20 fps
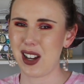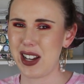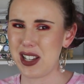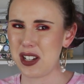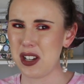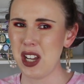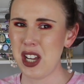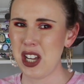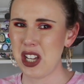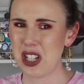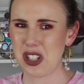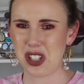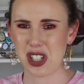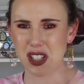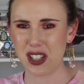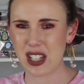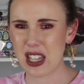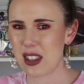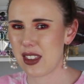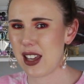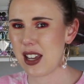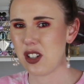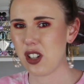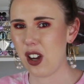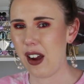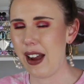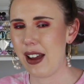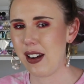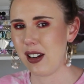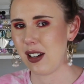I just think they
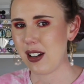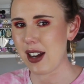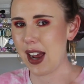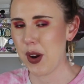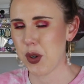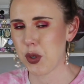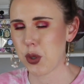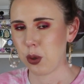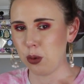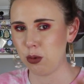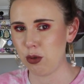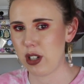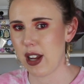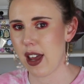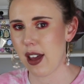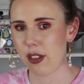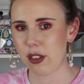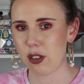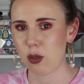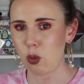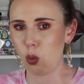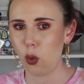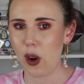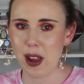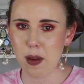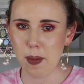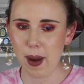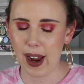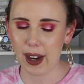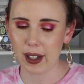died a natural death
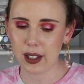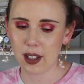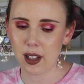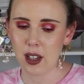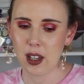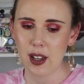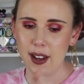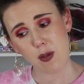way back.